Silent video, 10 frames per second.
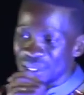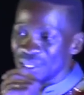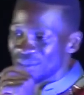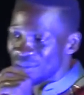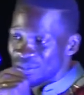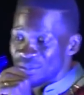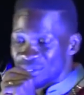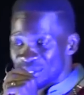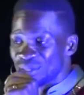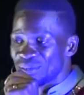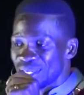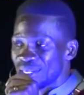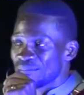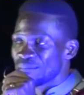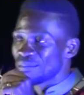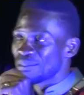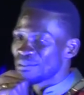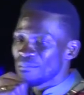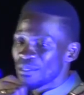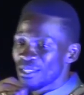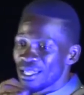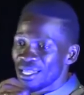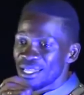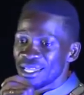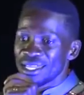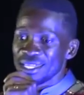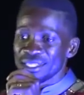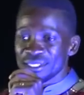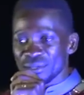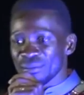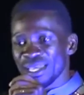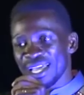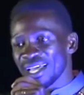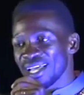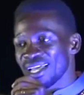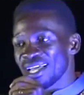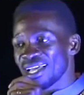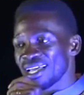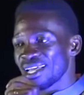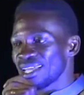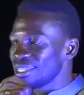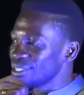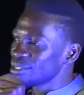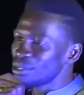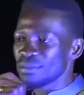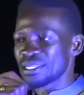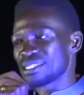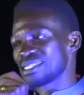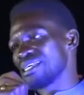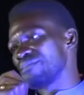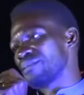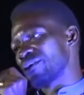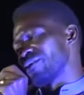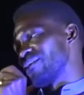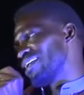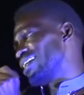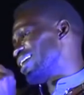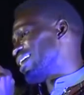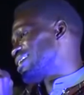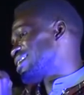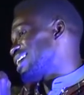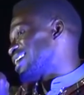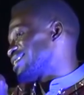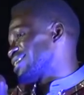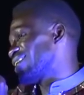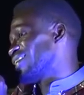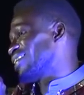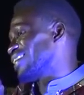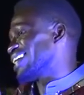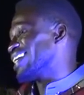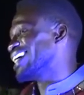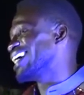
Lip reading: being good children. So he's sleeping already. She has gone.